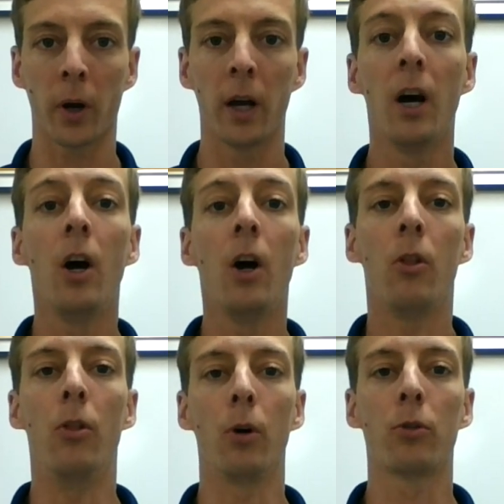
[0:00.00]
Okay,
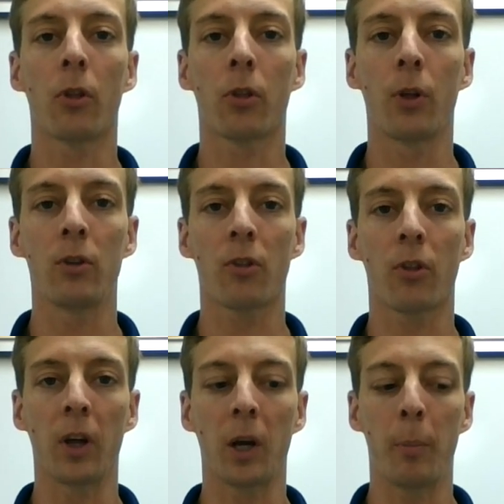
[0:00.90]
those are the
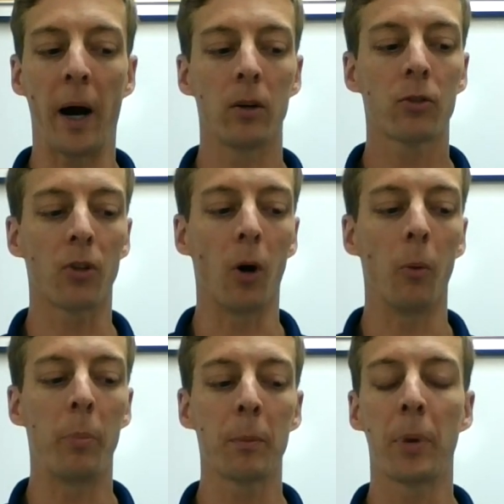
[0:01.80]
things to think about.
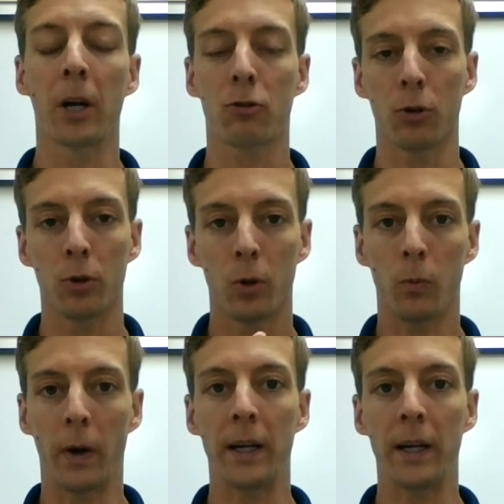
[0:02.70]
So big picture: